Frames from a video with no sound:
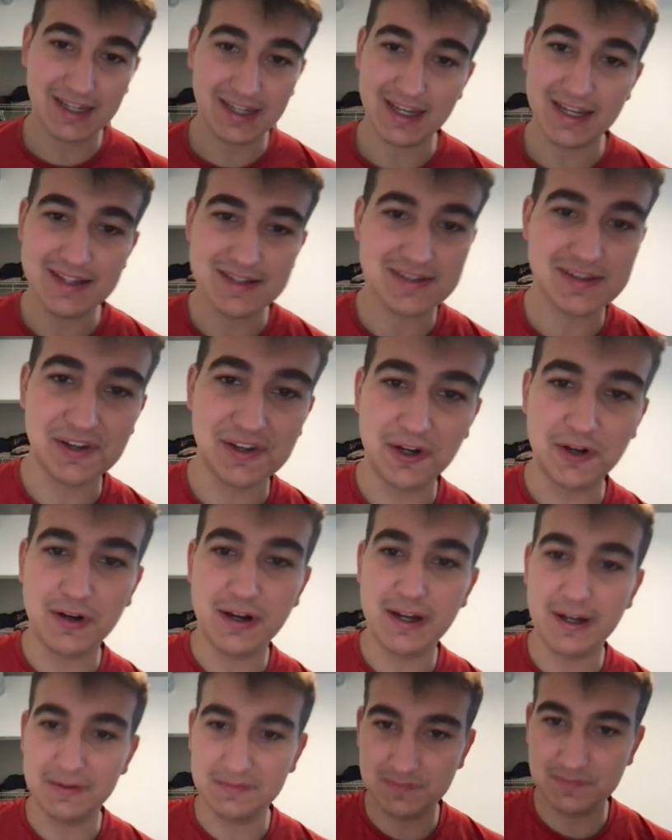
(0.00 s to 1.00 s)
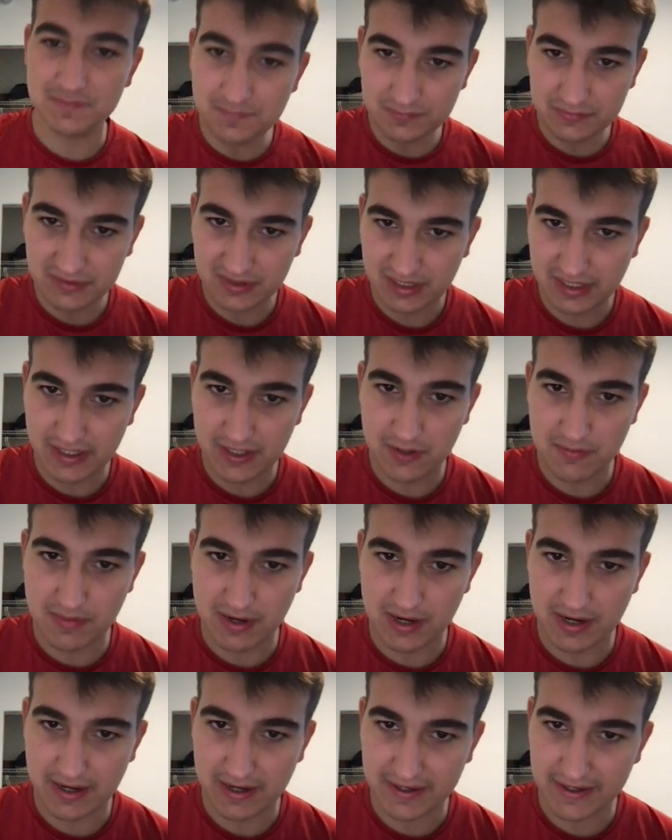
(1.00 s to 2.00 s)
And so here
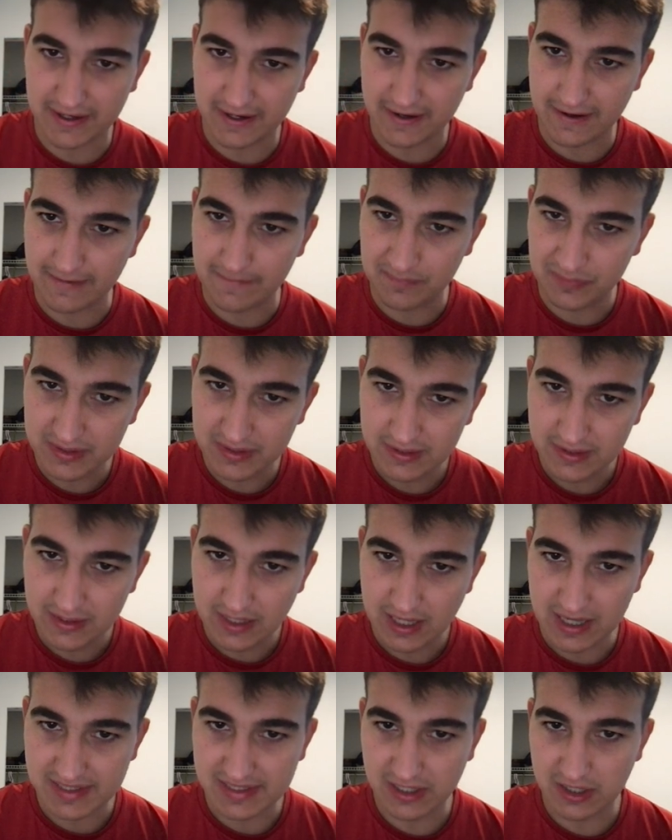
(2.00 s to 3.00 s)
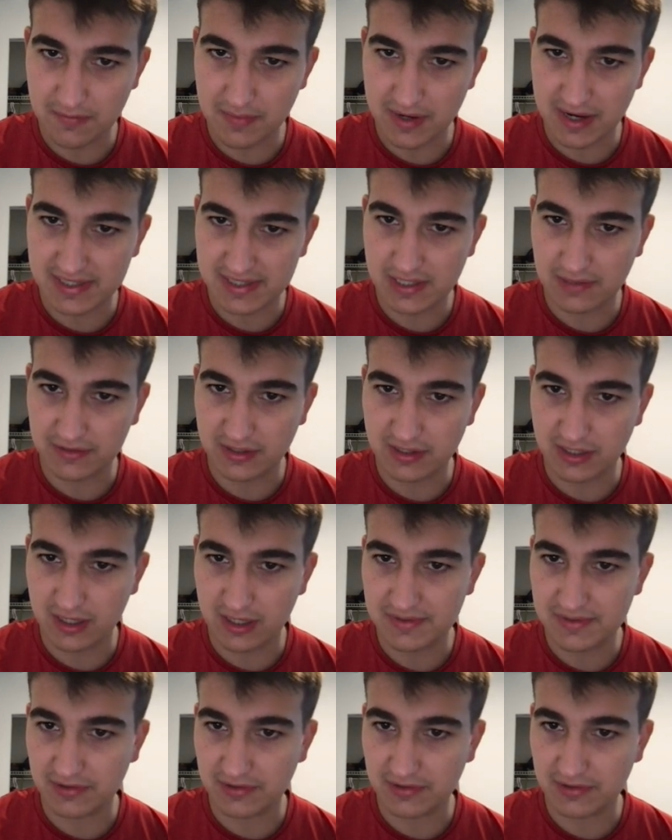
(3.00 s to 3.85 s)
I set up my self.num,